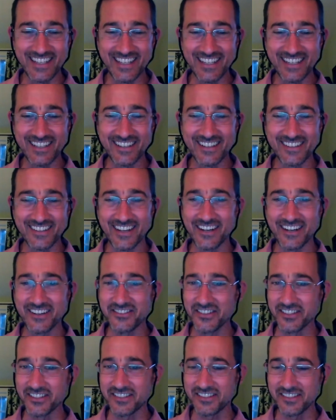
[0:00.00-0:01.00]
in here that
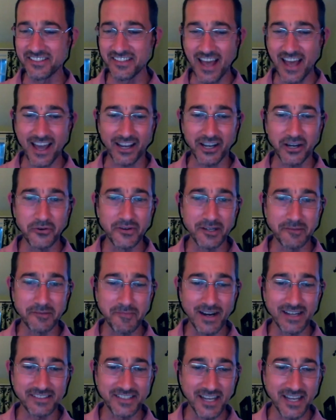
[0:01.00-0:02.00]
are just
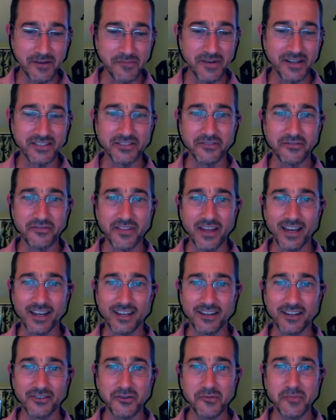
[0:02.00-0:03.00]
echoing my sentiments of
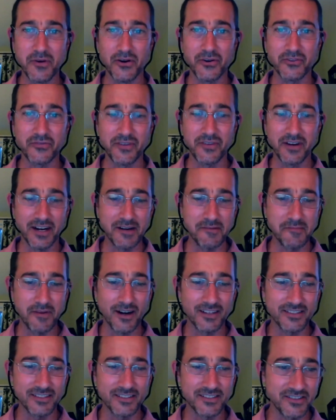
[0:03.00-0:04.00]
thanking you both very
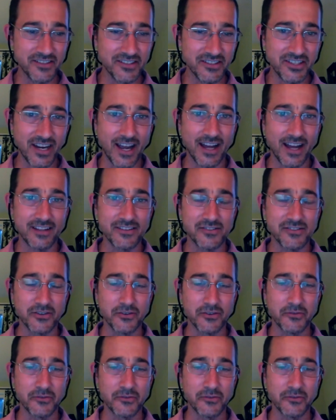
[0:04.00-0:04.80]
much in the chat.